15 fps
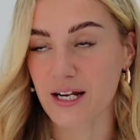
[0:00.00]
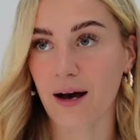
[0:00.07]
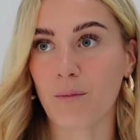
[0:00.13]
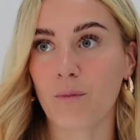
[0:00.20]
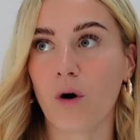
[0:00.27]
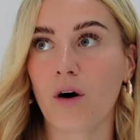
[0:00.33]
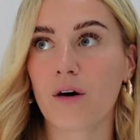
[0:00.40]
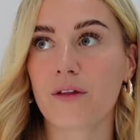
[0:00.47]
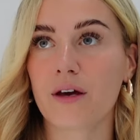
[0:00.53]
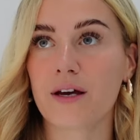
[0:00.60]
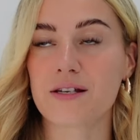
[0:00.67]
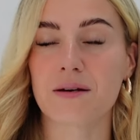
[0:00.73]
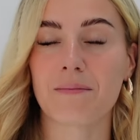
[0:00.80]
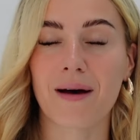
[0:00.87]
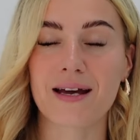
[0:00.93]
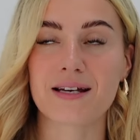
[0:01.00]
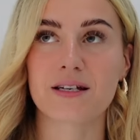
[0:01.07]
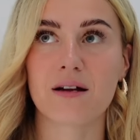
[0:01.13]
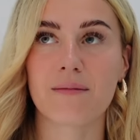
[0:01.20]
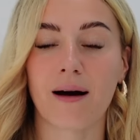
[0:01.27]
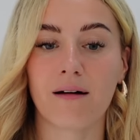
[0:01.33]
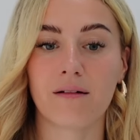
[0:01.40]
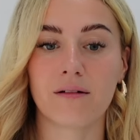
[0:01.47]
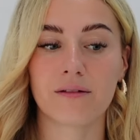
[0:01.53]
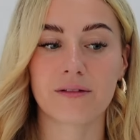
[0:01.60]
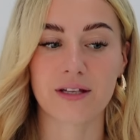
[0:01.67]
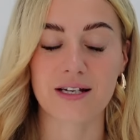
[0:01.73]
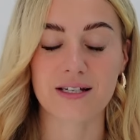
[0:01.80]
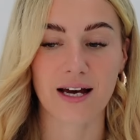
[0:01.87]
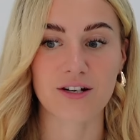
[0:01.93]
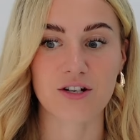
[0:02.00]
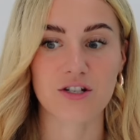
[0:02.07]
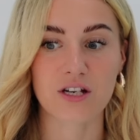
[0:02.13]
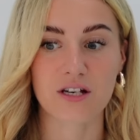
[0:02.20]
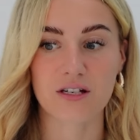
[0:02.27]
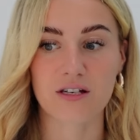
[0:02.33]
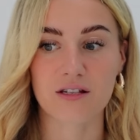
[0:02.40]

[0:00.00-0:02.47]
and what is amazing about these agencies